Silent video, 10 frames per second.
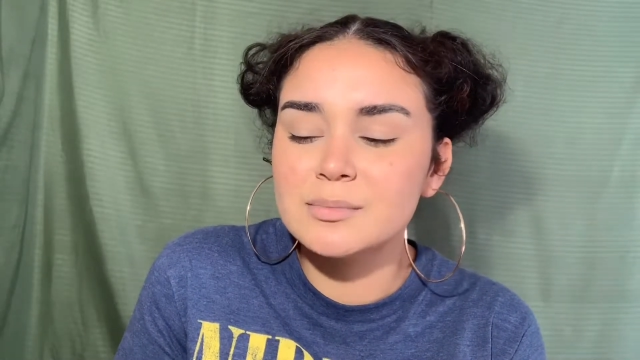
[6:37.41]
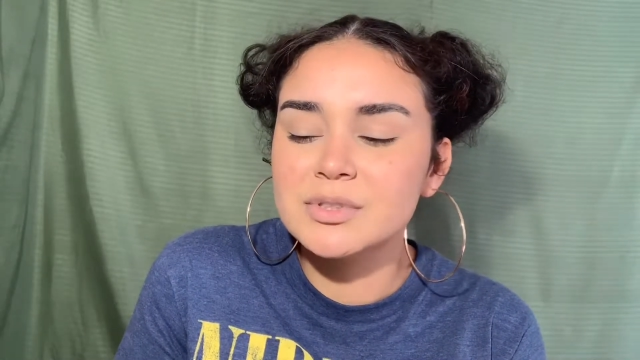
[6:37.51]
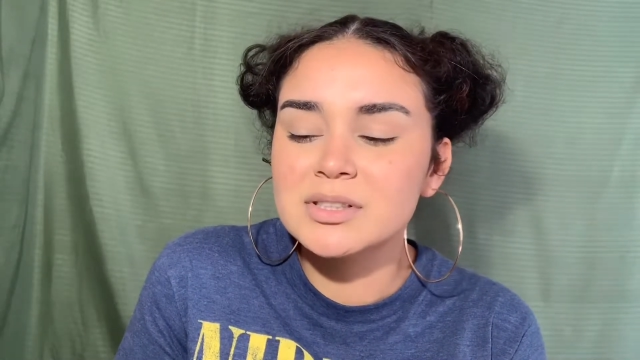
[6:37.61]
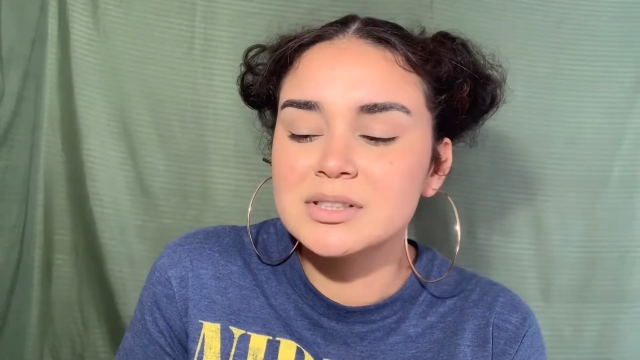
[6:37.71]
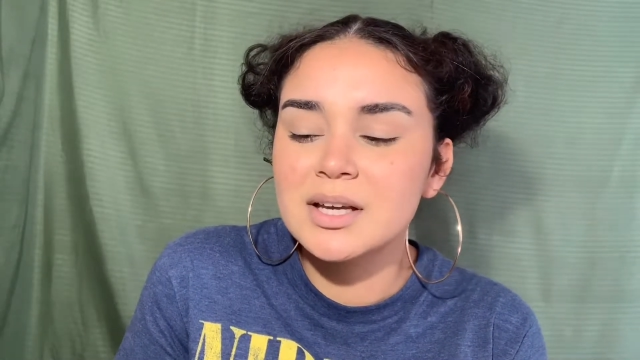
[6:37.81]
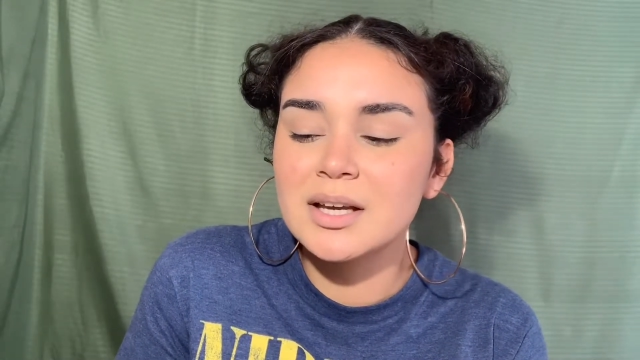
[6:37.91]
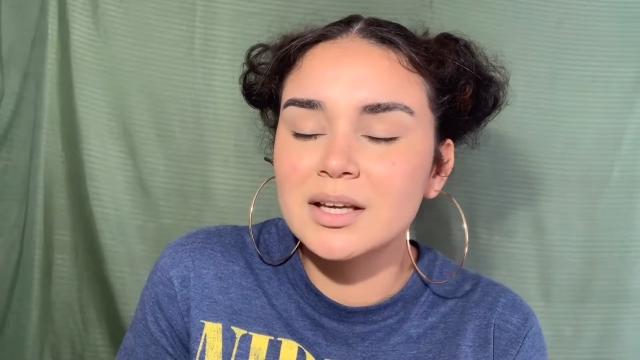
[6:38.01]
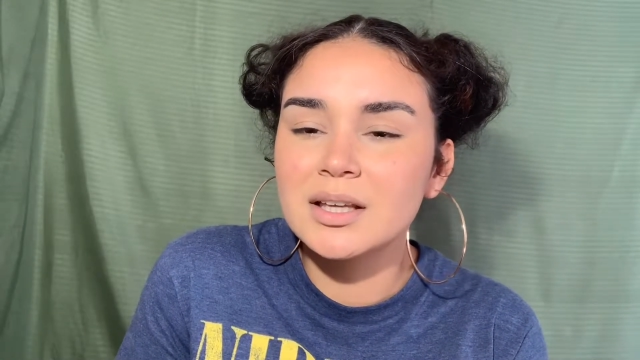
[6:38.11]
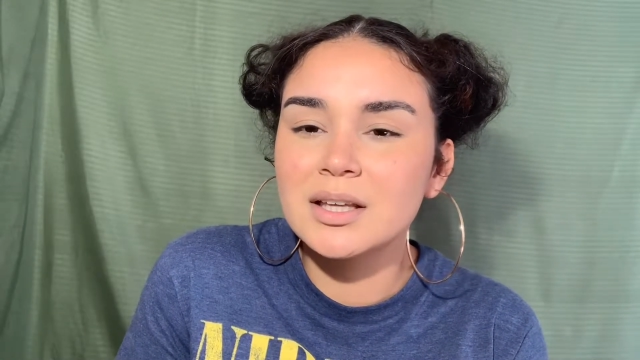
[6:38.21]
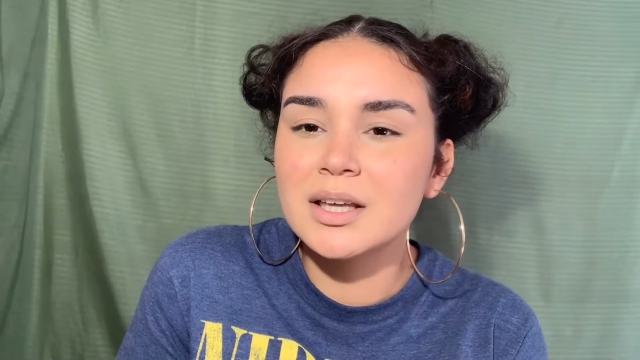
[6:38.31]
I'm just like,
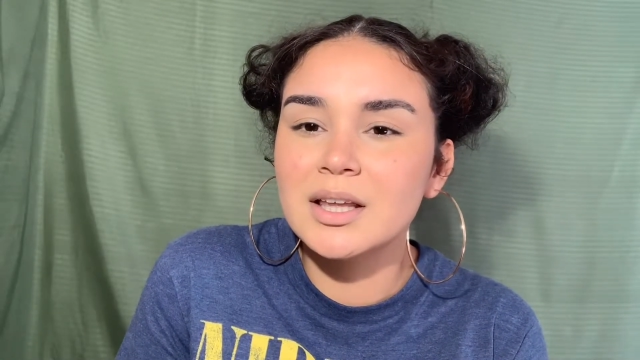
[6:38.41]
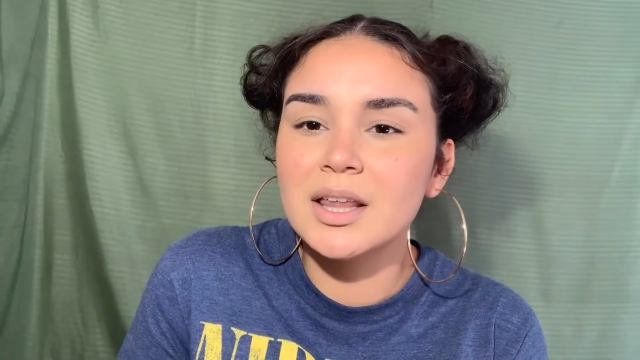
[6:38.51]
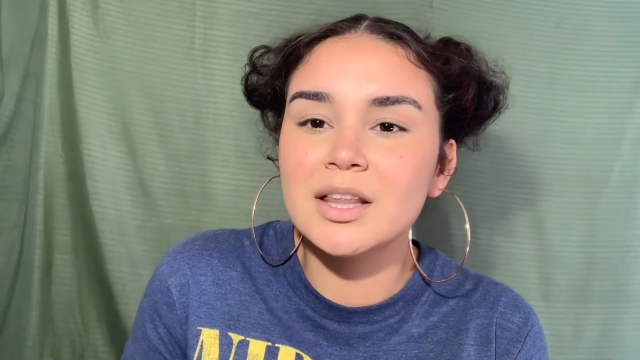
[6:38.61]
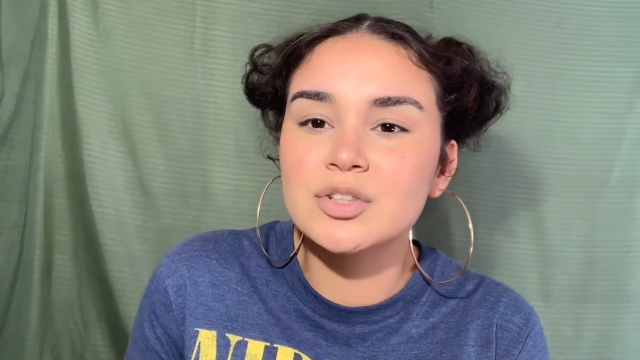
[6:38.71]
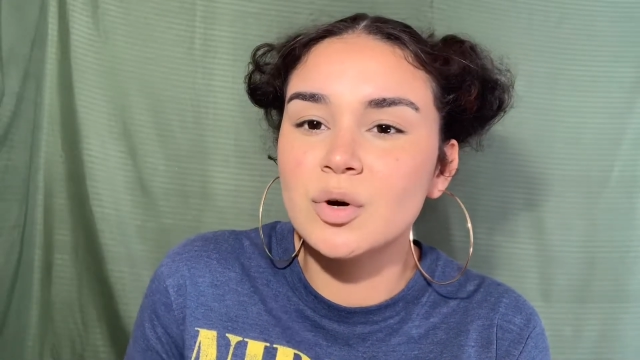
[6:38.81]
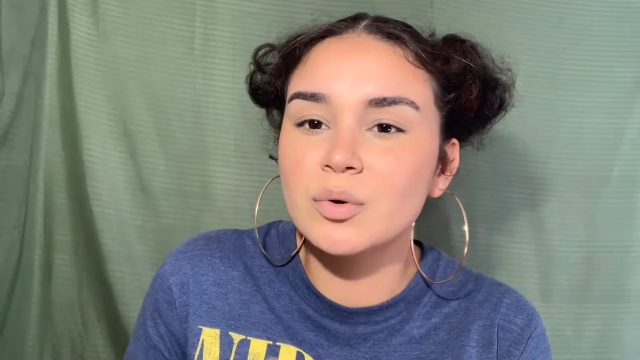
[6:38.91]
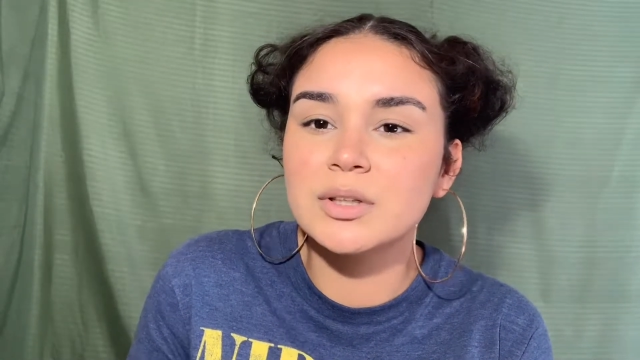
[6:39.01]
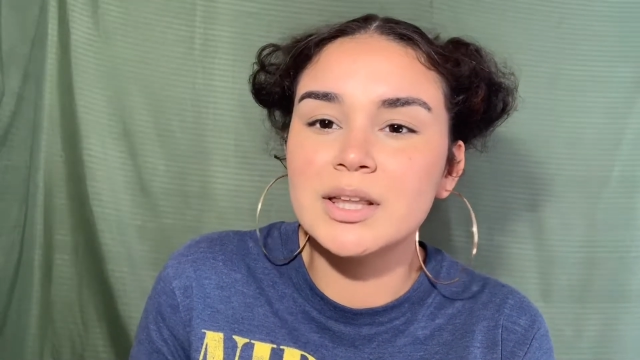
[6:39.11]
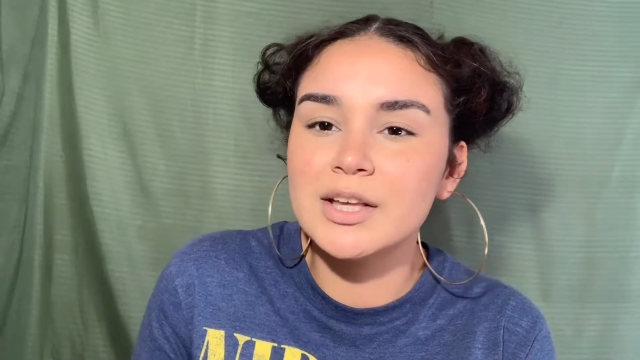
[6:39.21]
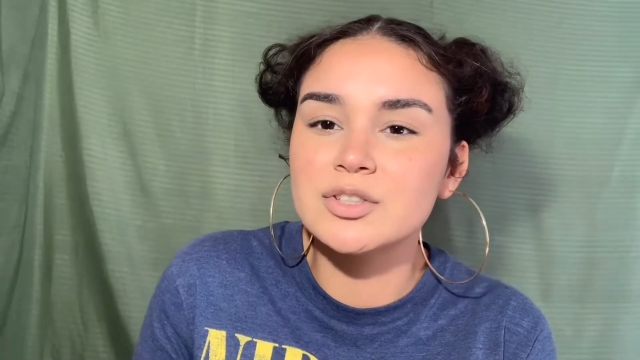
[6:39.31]
it
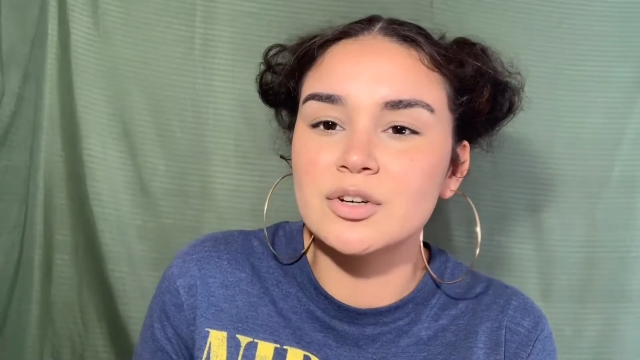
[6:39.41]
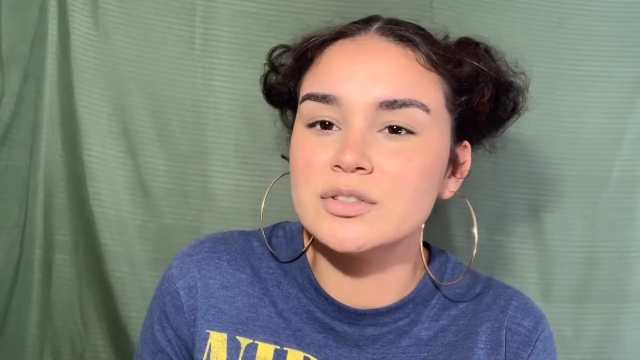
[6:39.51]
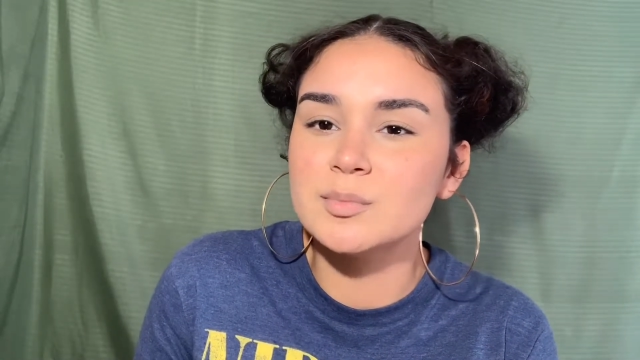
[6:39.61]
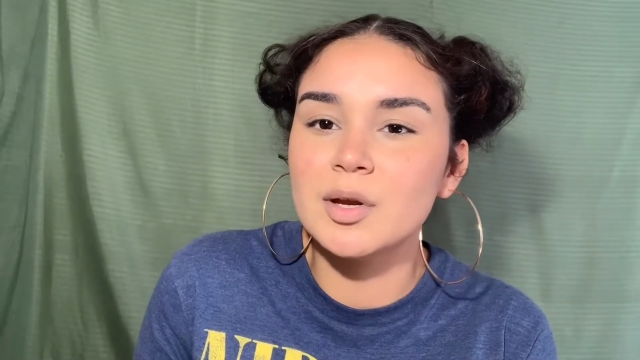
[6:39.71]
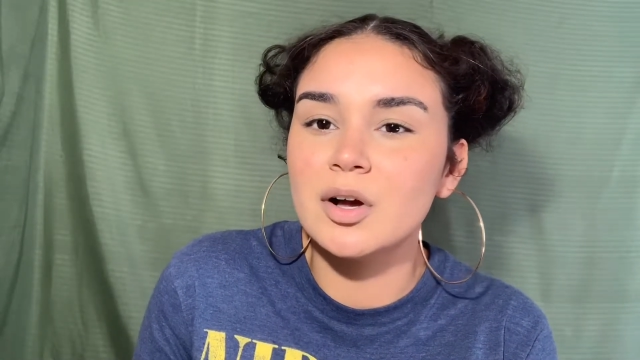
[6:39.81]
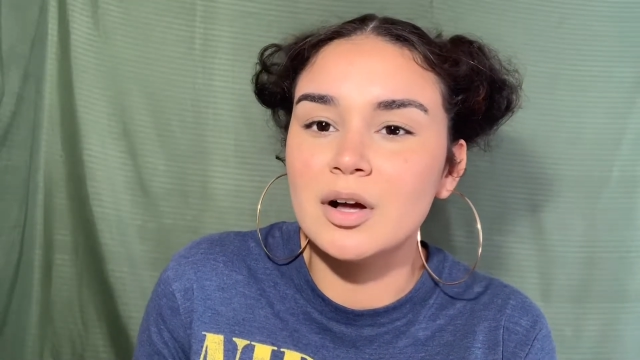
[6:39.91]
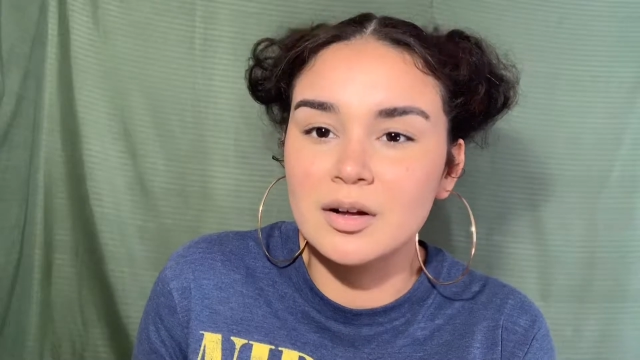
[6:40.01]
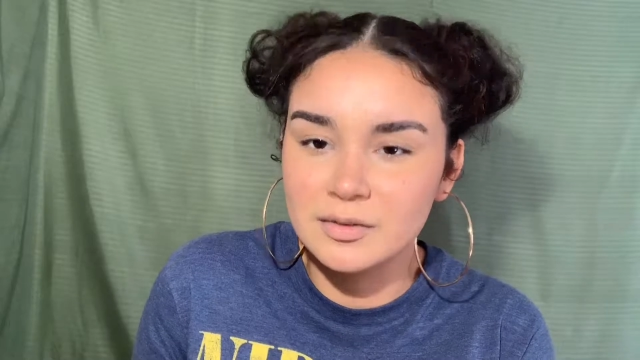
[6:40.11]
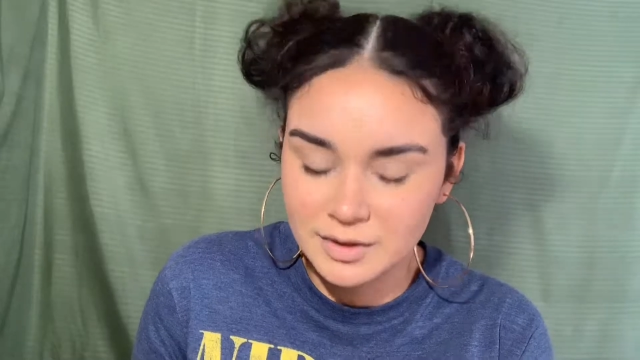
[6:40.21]
totally like turns me off.